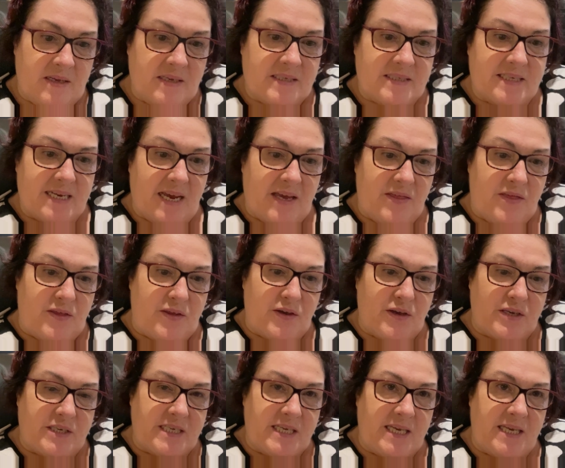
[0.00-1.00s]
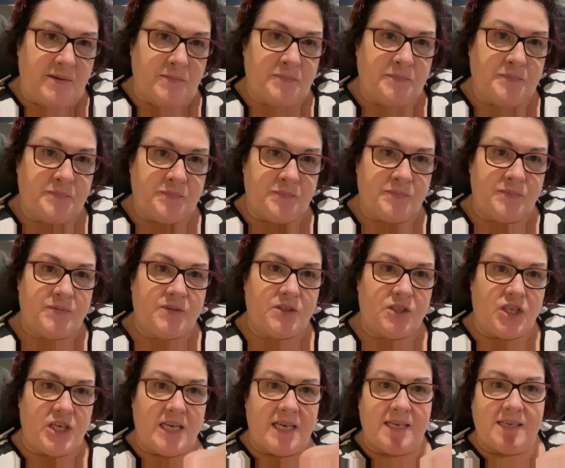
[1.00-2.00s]
Day 30.
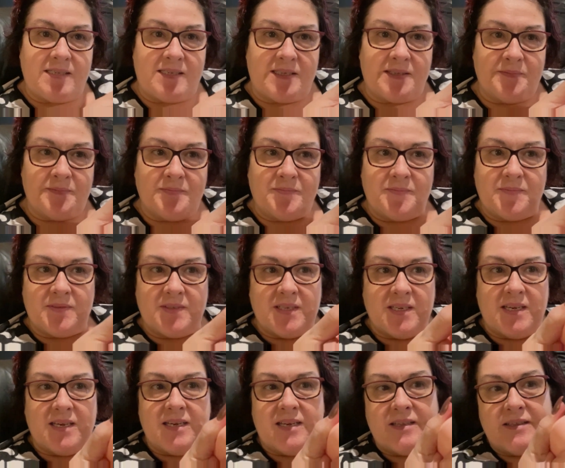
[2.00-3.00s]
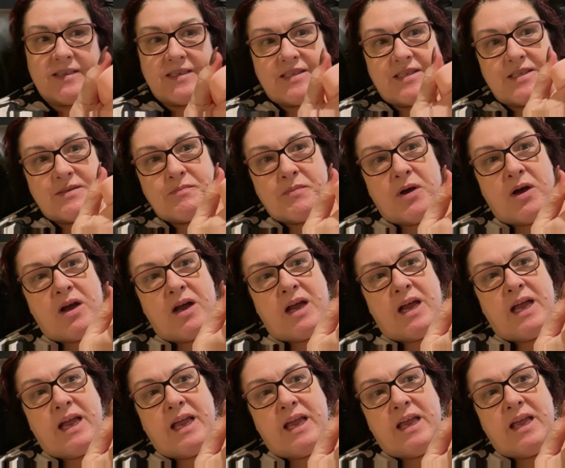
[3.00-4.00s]
Cheers. This is
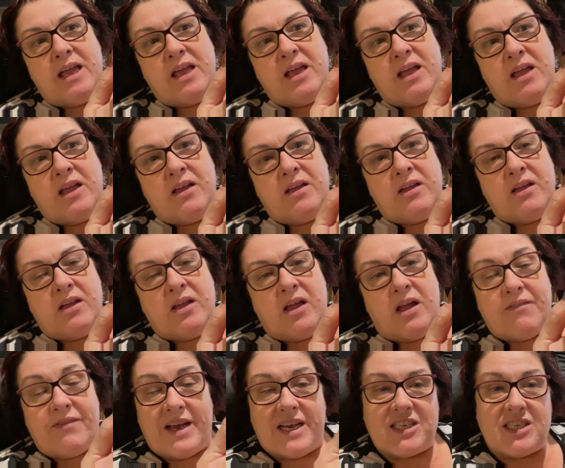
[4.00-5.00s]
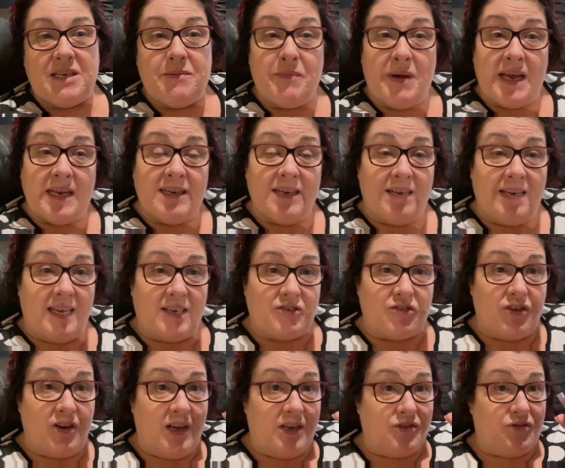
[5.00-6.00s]
I actually made an
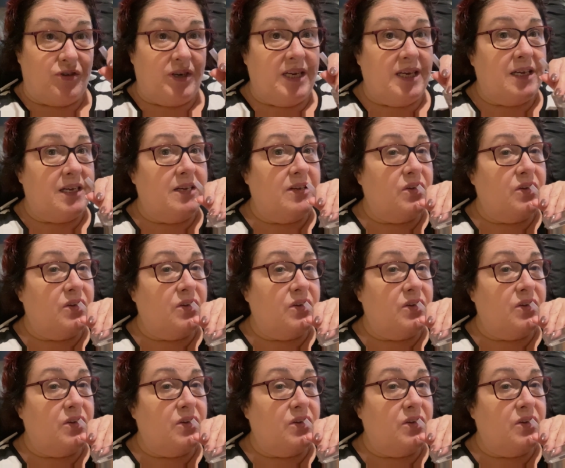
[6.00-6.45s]
electrolyte drink